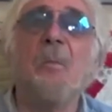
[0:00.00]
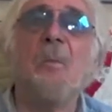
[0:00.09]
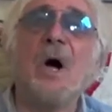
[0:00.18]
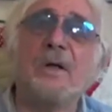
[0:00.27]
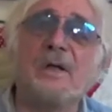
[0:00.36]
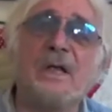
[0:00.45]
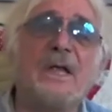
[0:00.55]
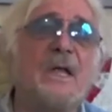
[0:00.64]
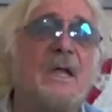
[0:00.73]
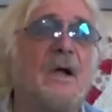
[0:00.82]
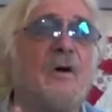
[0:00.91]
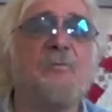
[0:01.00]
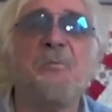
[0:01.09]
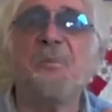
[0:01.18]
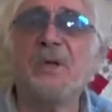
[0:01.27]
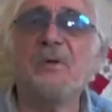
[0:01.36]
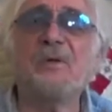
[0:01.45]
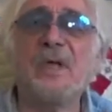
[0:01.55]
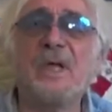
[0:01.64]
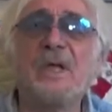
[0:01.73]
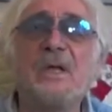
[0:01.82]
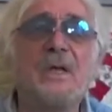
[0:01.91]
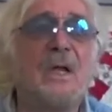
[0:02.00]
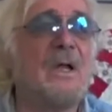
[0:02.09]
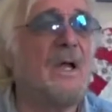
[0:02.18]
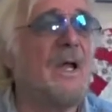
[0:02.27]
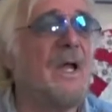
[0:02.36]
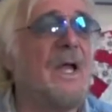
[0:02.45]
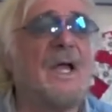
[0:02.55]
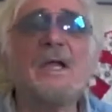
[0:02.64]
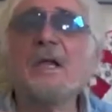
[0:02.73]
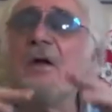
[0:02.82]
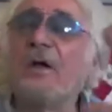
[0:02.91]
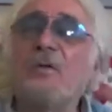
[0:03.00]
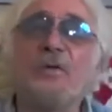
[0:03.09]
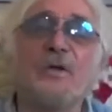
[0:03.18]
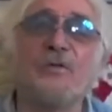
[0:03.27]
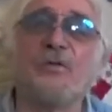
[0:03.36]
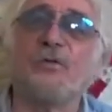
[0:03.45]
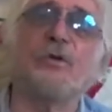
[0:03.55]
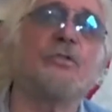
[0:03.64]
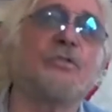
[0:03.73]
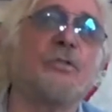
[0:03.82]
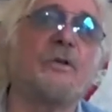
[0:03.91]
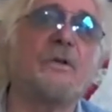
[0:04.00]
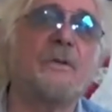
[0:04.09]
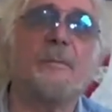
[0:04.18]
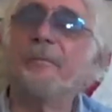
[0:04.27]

modeling, of building, any kind of construction.